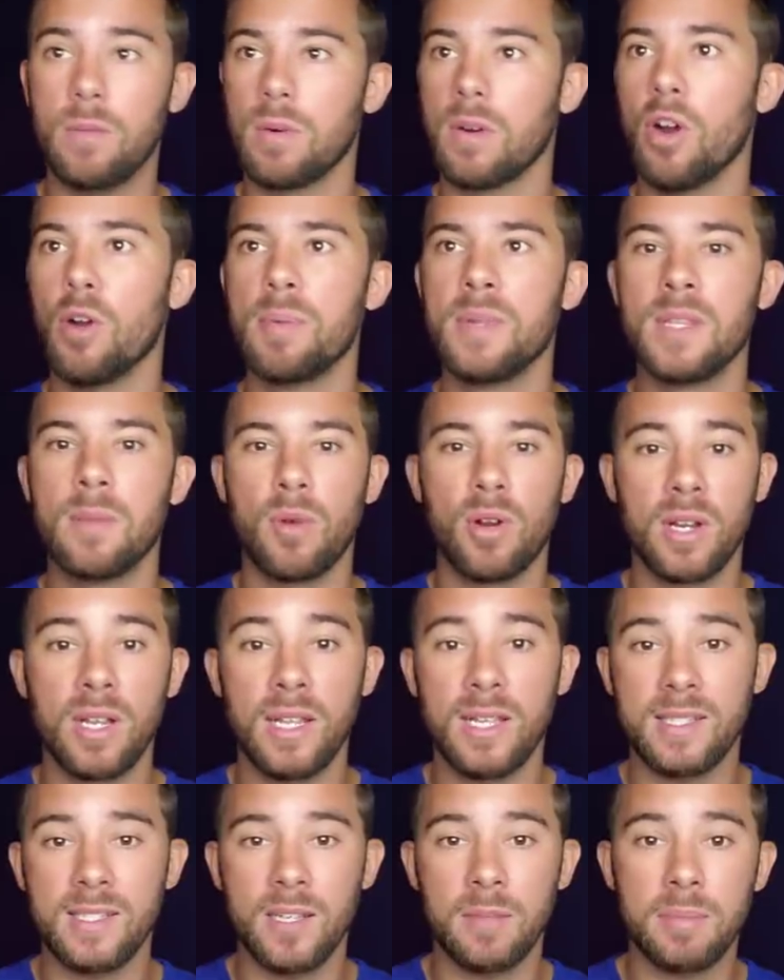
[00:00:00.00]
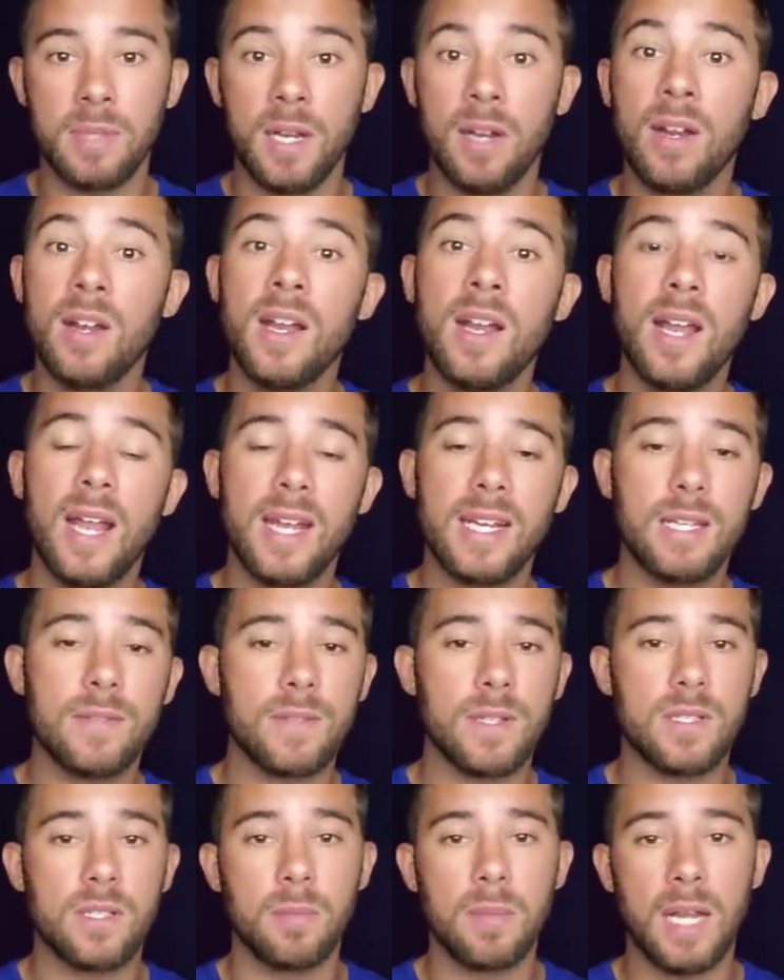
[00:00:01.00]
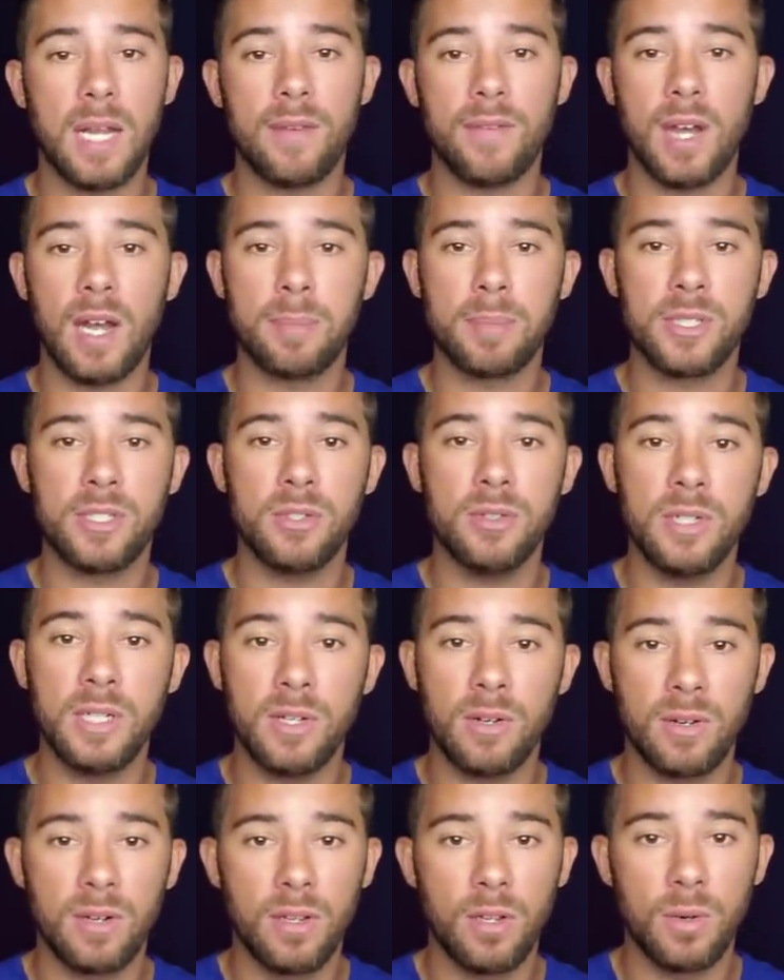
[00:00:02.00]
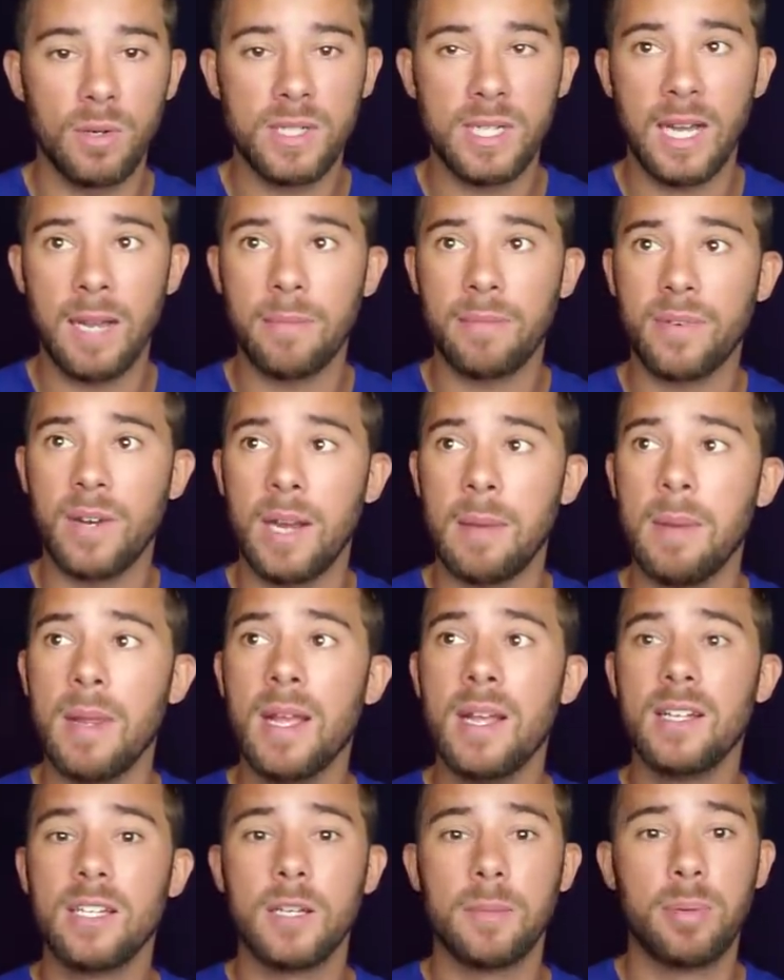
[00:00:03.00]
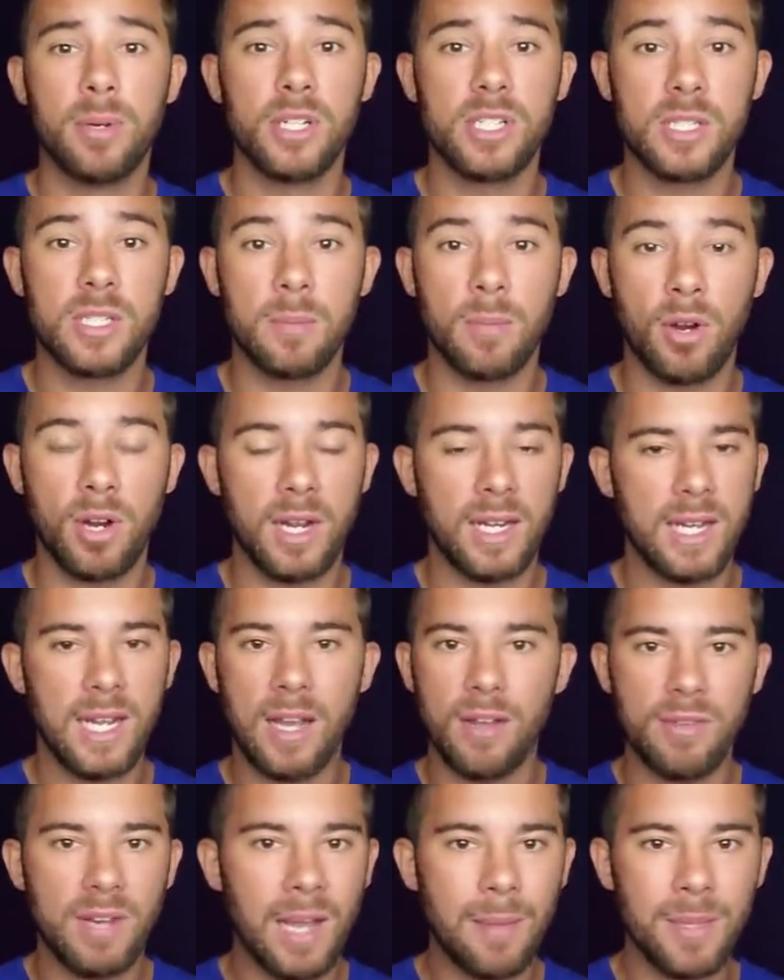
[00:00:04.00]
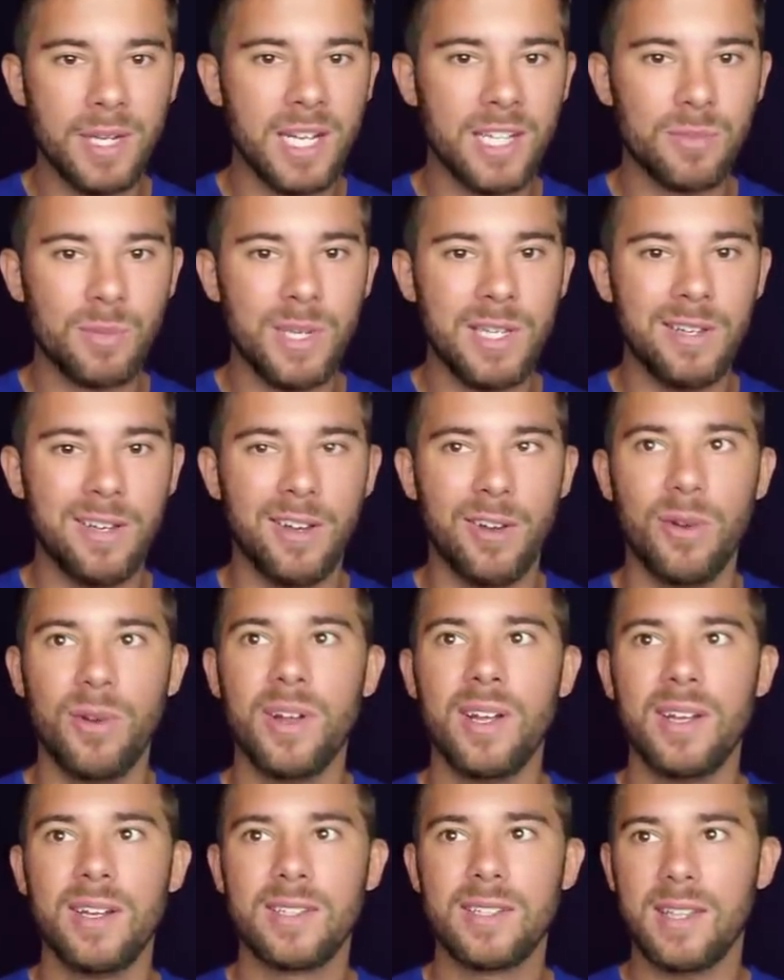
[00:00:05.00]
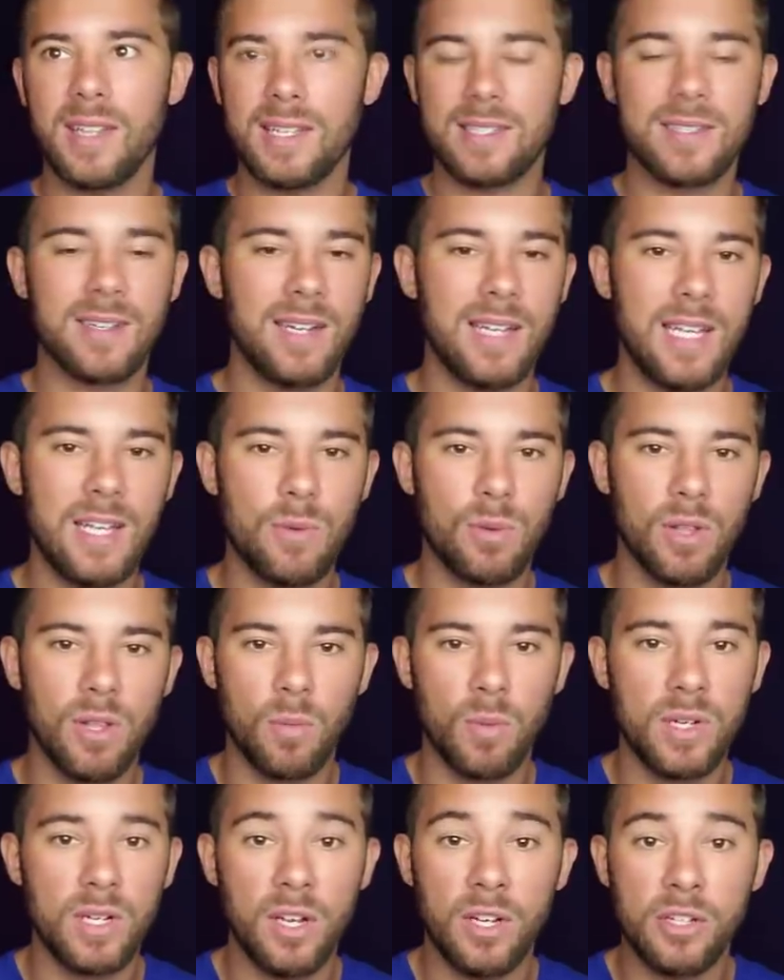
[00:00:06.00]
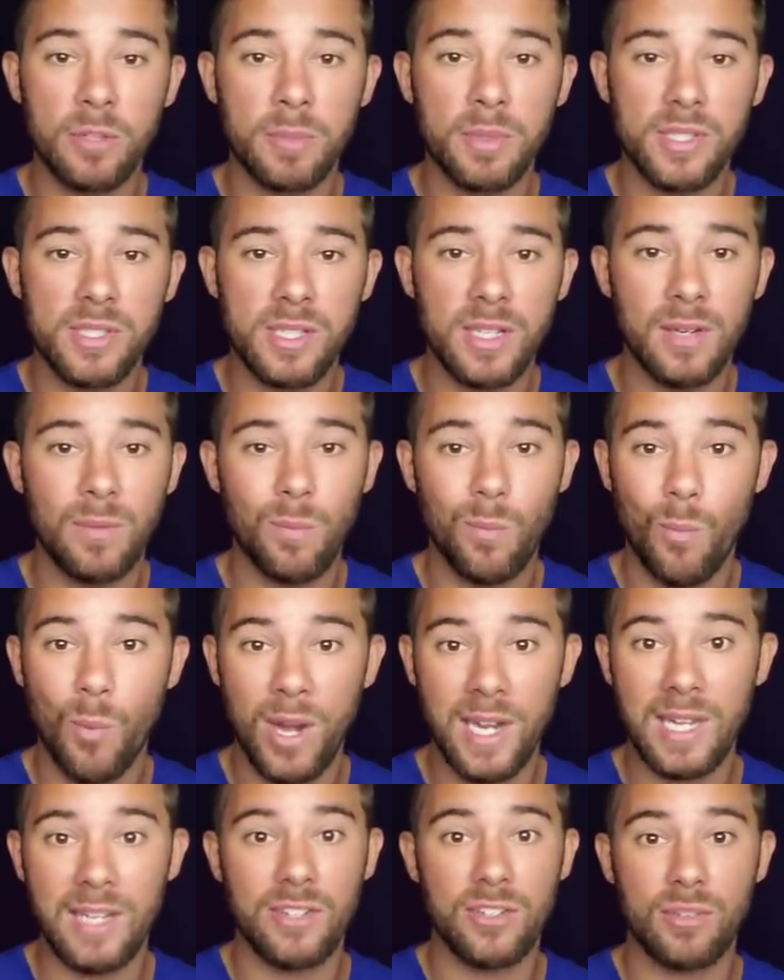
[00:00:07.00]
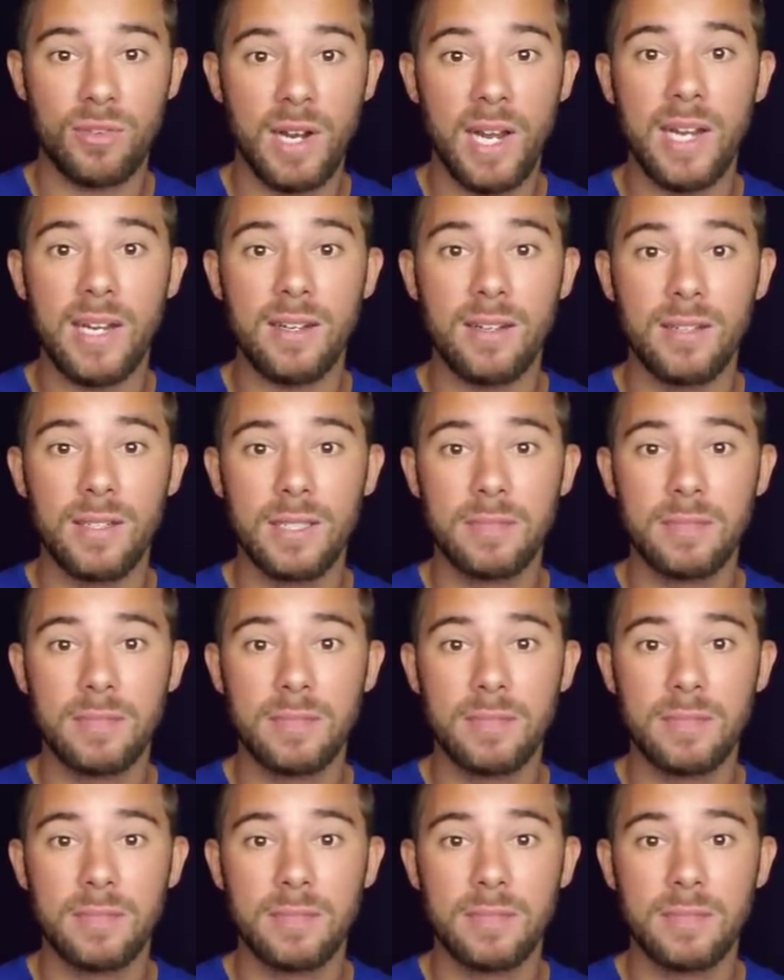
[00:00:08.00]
We're hoping the market gets up there and gives us some kind of opportunity on our lower time frame to push the market down. Not because we know that that's going to equal a 100% winning trade.